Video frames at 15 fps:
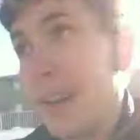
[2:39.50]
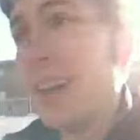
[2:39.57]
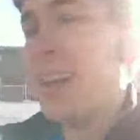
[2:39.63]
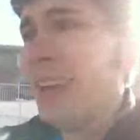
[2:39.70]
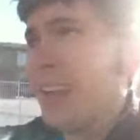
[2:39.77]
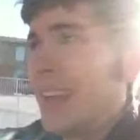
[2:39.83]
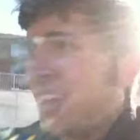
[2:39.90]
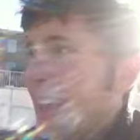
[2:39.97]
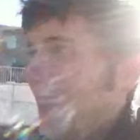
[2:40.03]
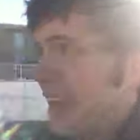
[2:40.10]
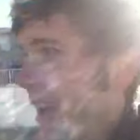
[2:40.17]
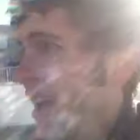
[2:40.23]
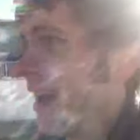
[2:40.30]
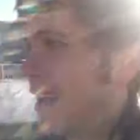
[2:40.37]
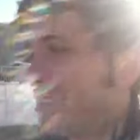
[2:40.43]
on.
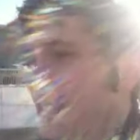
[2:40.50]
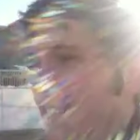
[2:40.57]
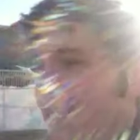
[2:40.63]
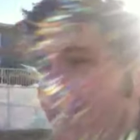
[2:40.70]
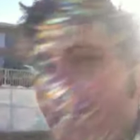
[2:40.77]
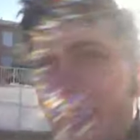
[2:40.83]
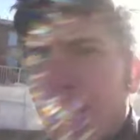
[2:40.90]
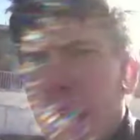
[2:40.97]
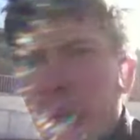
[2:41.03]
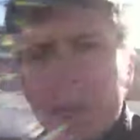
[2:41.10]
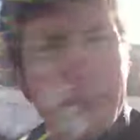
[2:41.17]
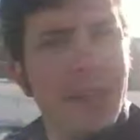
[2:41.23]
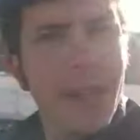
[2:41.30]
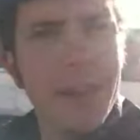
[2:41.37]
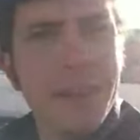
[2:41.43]
Did I
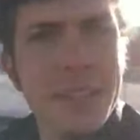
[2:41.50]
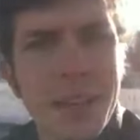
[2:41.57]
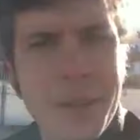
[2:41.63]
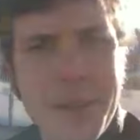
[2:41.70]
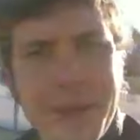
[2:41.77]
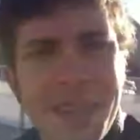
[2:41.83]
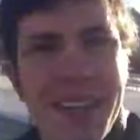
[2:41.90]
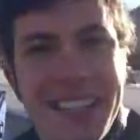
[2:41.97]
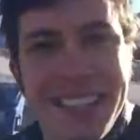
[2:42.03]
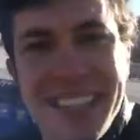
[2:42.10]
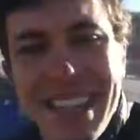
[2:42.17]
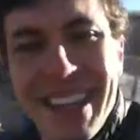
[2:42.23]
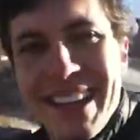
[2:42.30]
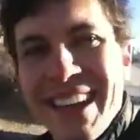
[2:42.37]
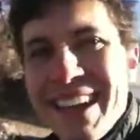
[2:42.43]
already tell you
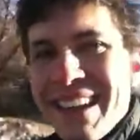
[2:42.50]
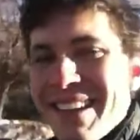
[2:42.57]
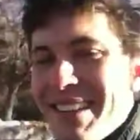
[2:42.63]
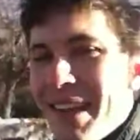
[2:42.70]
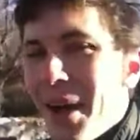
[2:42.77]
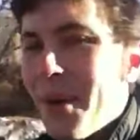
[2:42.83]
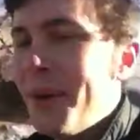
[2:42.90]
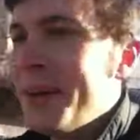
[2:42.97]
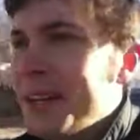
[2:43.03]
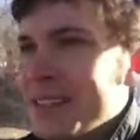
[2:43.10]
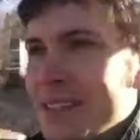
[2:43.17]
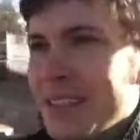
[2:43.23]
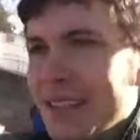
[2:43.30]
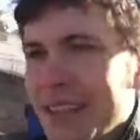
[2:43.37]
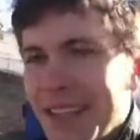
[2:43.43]
this? No.
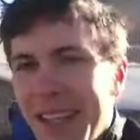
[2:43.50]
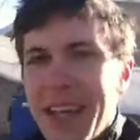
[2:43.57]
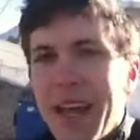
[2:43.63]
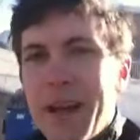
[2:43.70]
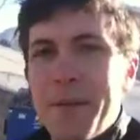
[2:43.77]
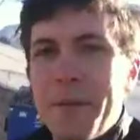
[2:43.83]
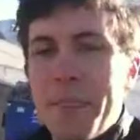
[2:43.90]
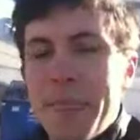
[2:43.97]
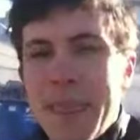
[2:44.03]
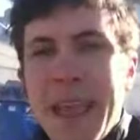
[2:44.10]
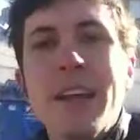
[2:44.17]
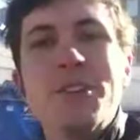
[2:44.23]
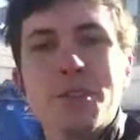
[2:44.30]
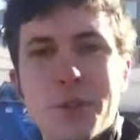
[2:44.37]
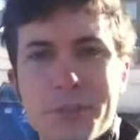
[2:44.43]
Did the
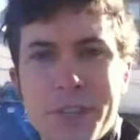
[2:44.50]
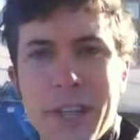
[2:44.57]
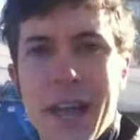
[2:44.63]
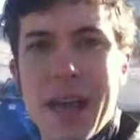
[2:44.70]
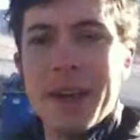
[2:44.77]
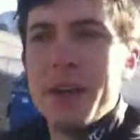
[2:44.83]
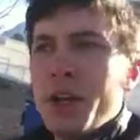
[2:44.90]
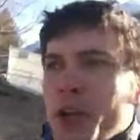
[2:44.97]
intro shot